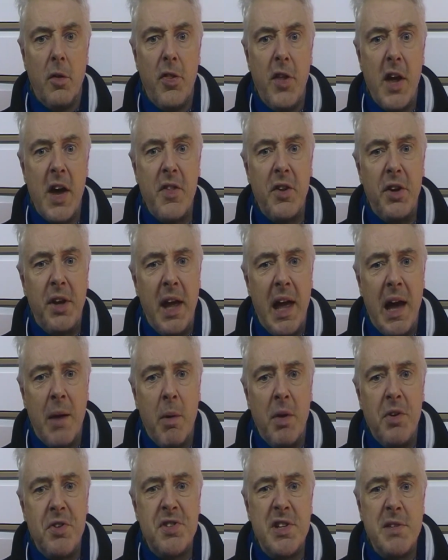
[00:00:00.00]
The other day I
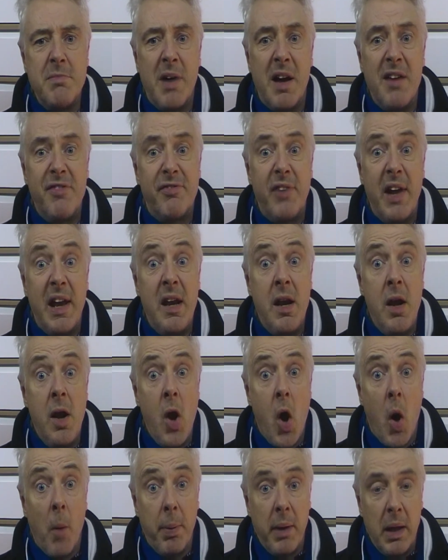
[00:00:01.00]
went to see my
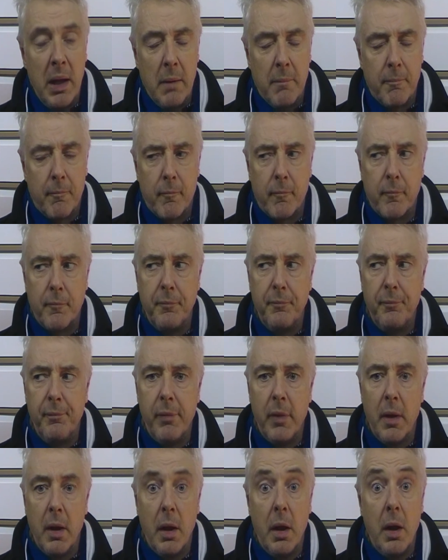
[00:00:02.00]
friend Nobby.
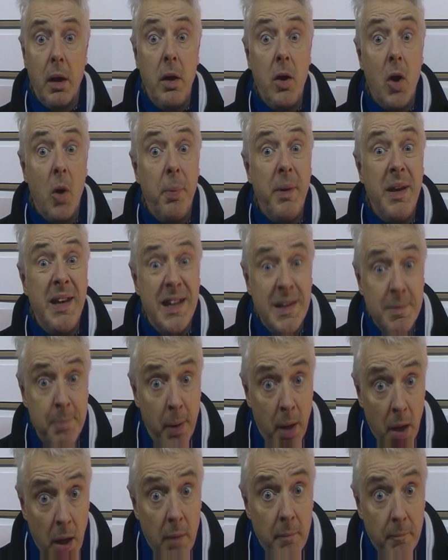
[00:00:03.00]
Nobby
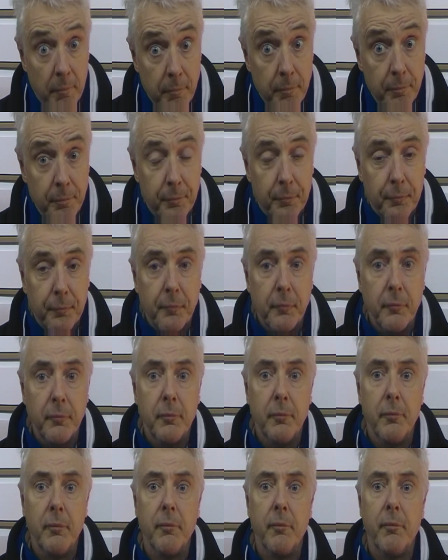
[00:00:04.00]
Nibbler.
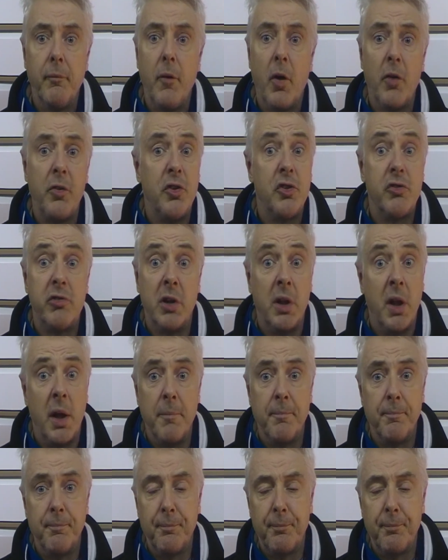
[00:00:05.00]
Not his real name.